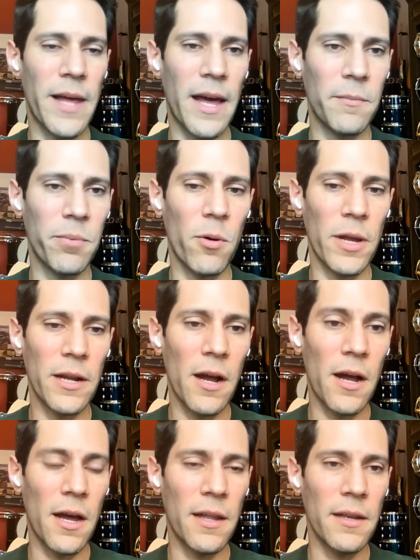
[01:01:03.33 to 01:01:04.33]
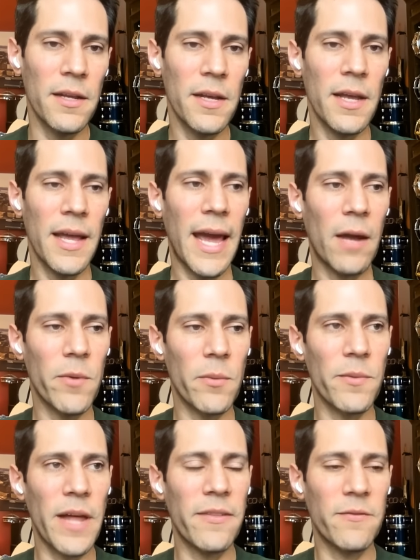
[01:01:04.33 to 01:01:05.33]
from that point on.
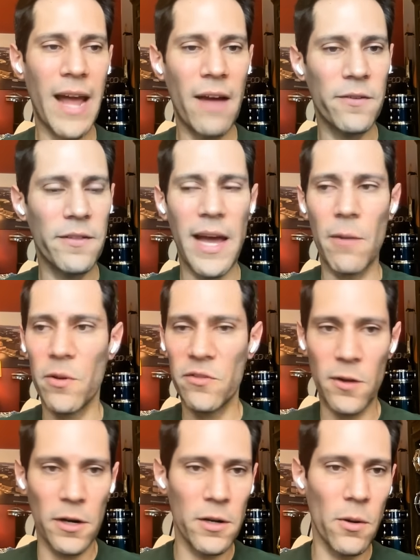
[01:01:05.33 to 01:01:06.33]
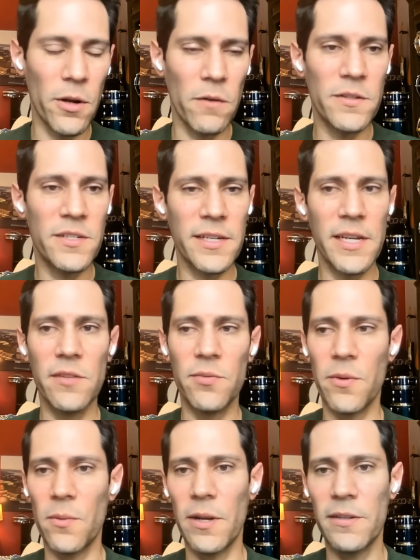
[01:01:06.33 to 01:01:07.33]
And after that, we started going
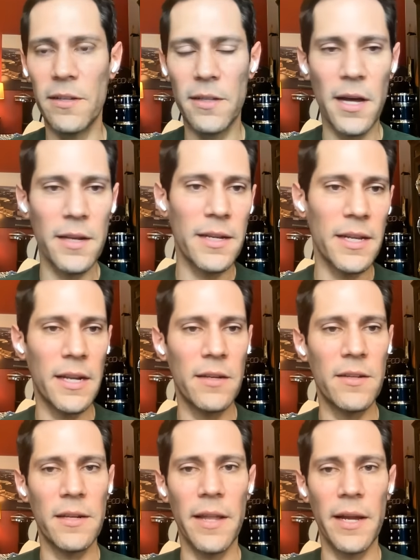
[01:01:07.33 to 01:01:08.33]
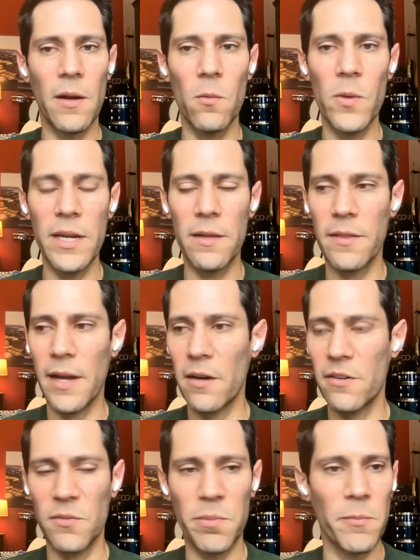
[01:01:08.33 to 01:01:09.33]
overseas. We went to London and did like a week
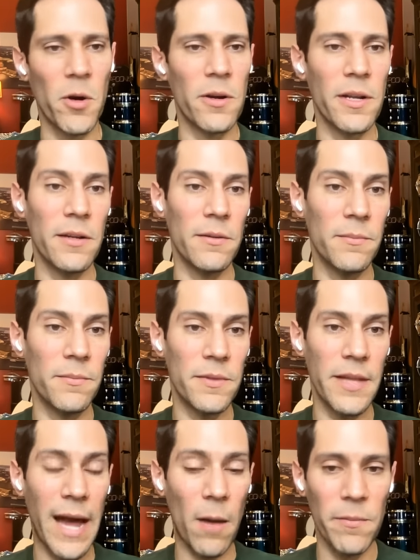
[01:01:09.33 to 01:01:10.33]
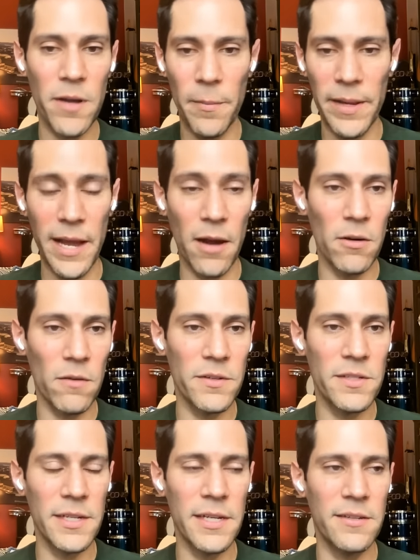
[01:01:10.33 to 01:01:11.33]
there just promoting the album coming out
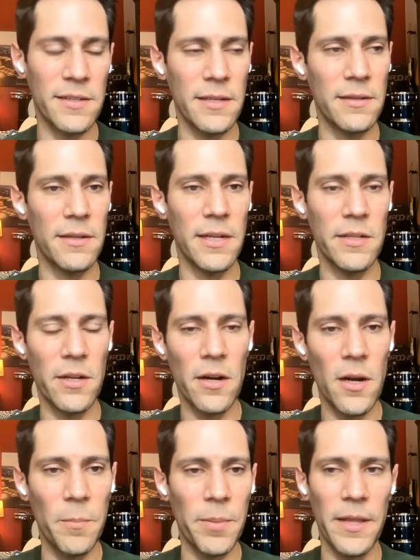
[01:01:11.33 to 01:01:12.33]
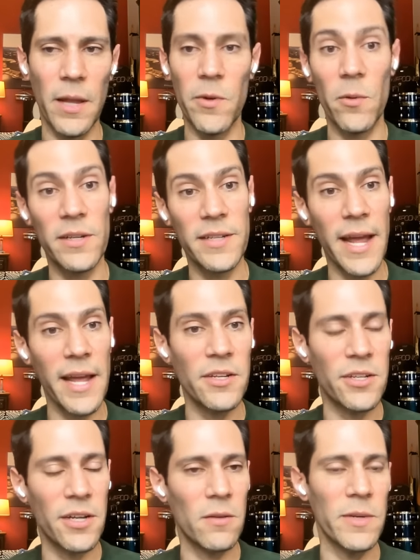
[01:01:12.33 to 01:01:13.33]
overseas in Europe. And then we went to
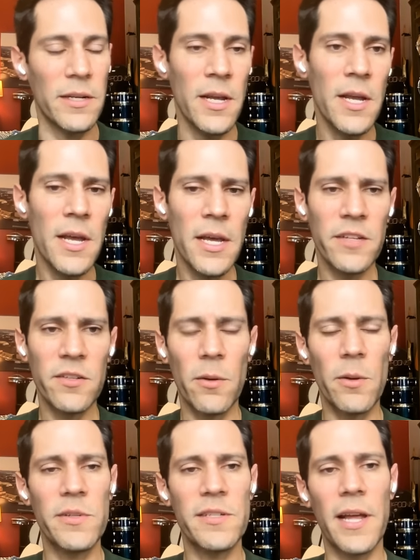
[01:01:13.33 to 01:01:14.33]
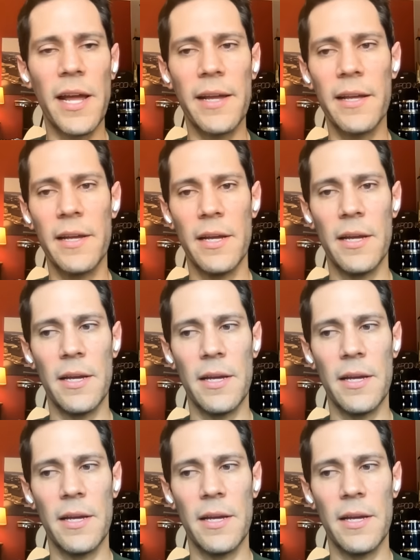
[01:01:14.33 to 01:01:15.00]
Asia. So it was like,